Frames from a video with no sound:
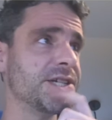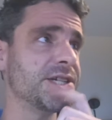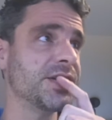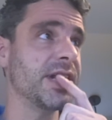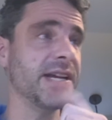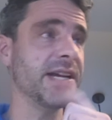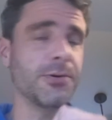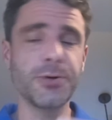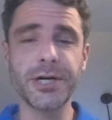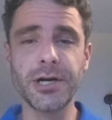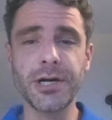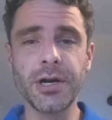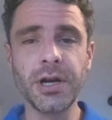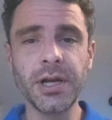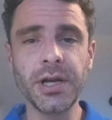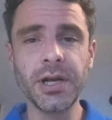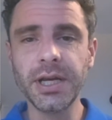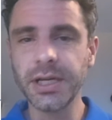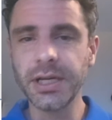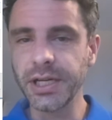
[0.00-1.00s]
anywhere.
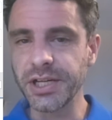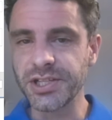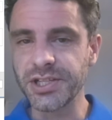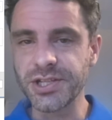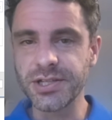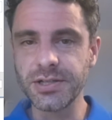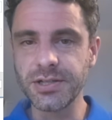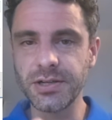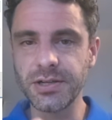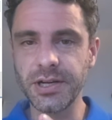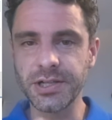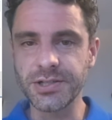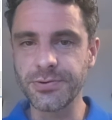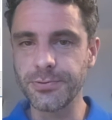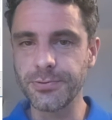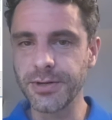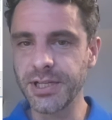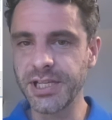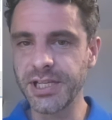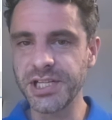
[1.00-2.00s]
It's
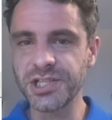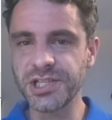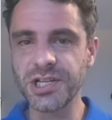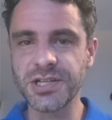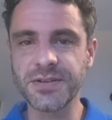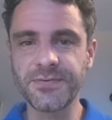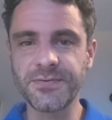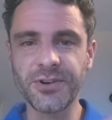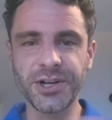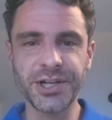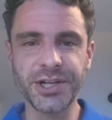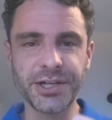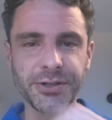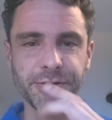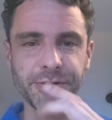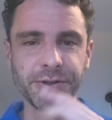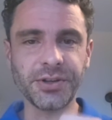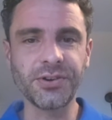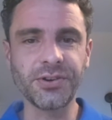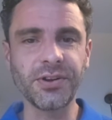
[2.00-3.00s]
really just for
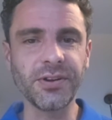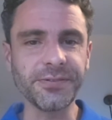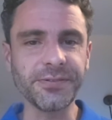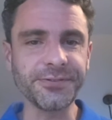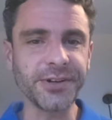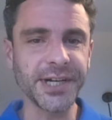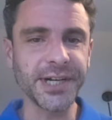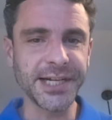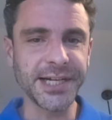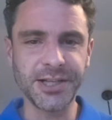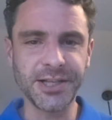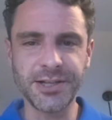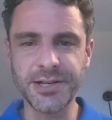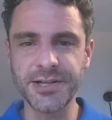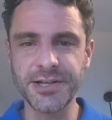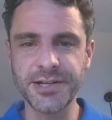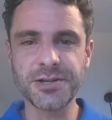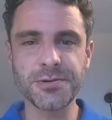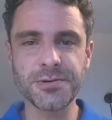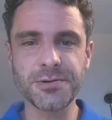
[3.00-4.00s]
you. It's the file
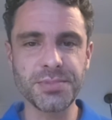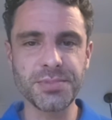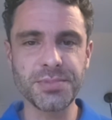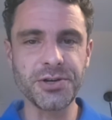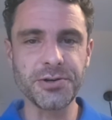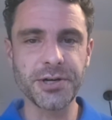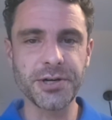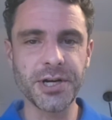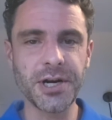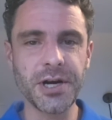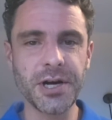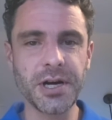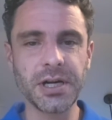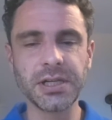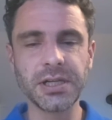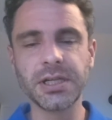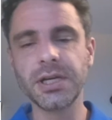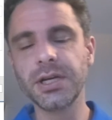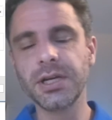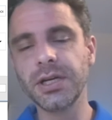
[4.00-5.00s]
on the computer.
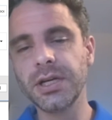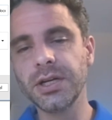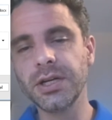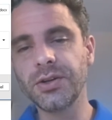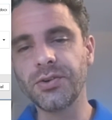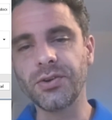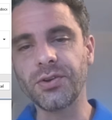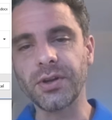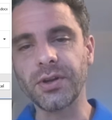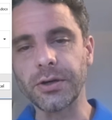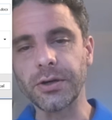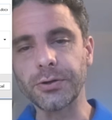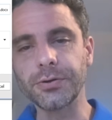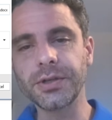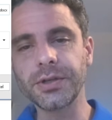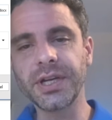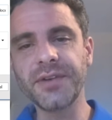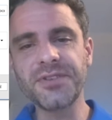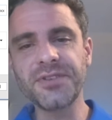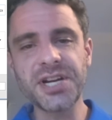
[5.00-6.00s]
So
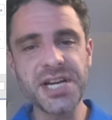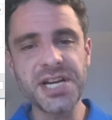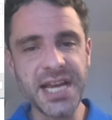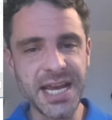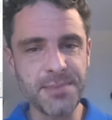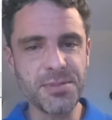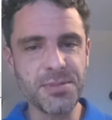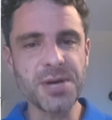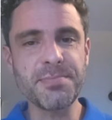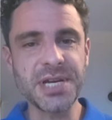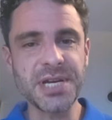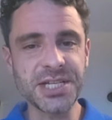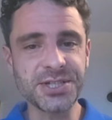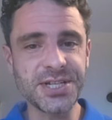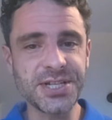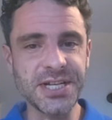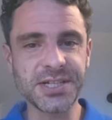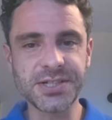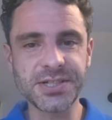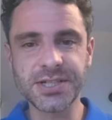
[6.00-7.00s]
give it a name that makes
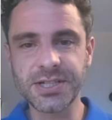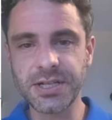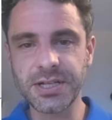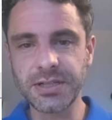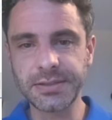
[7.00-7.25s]
sense.